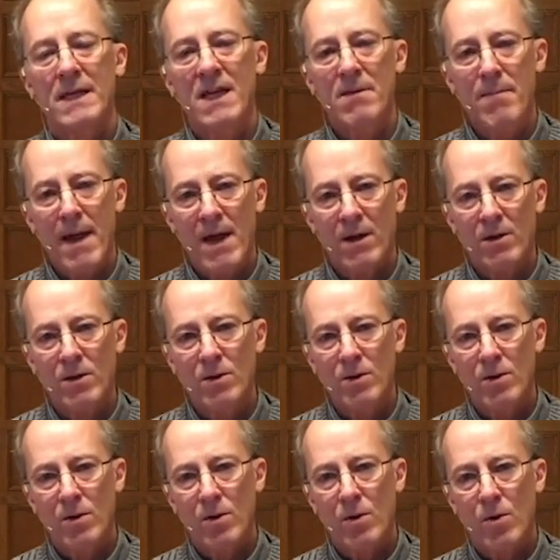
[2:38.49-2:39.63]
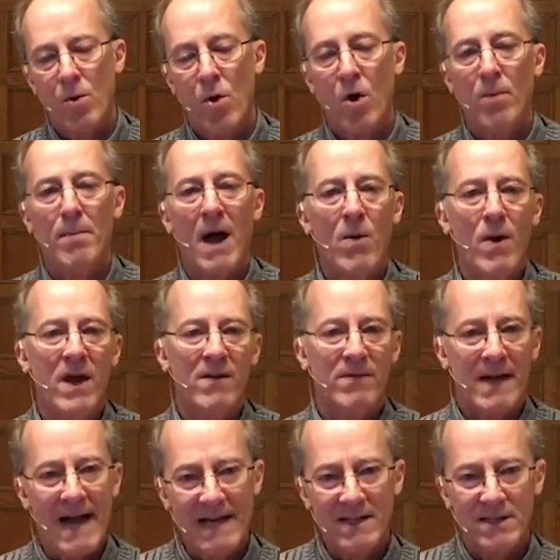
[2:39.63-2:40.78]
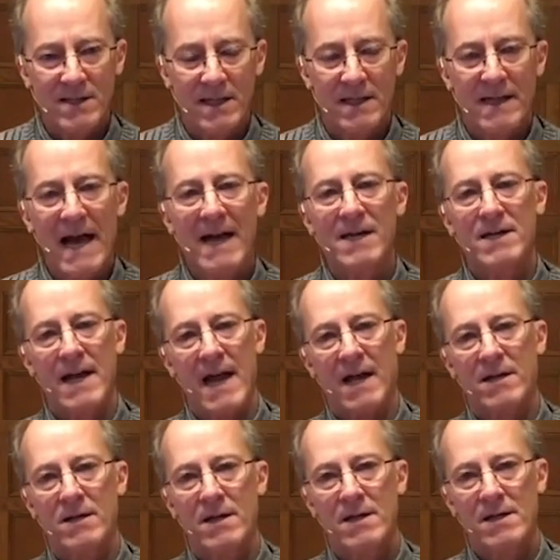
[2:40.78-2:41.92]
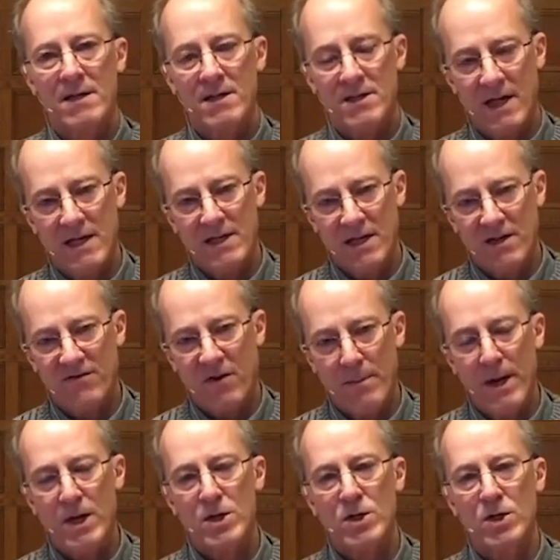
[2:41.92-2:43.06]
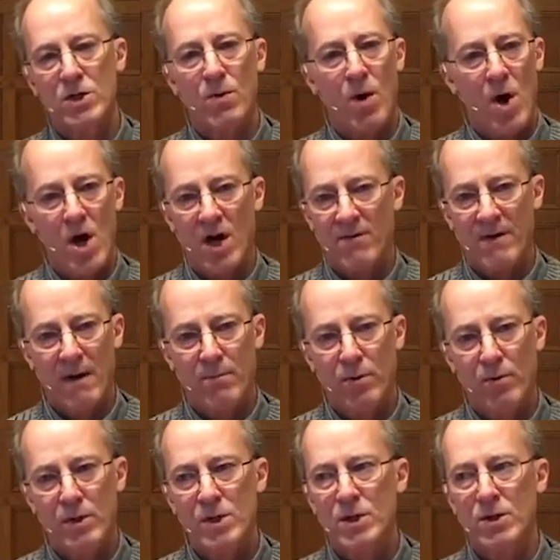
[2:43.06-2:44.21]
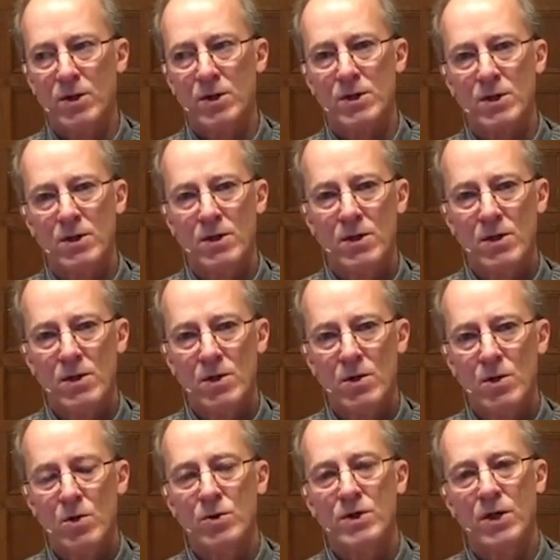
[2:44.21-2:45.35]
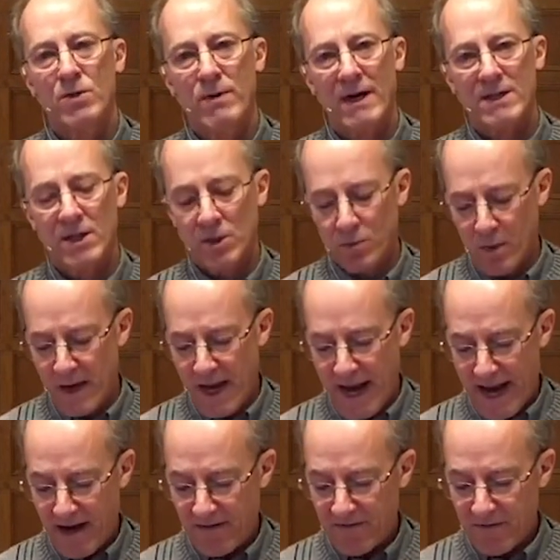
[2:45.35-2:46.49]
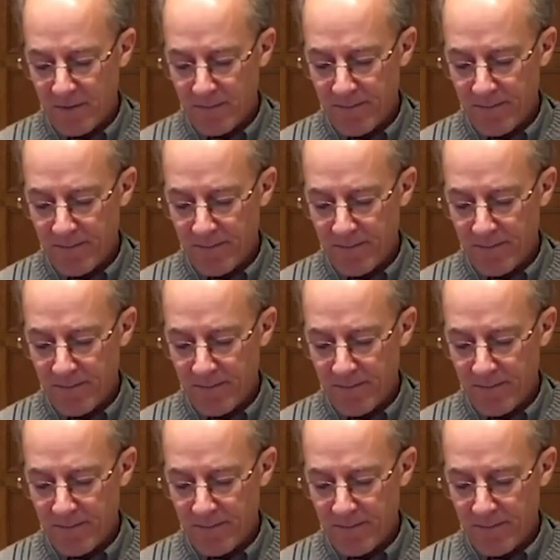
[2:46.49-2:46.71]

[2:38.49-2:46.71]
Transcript: email or by way of constant contact send information to all of our parishioners whose addresses we have.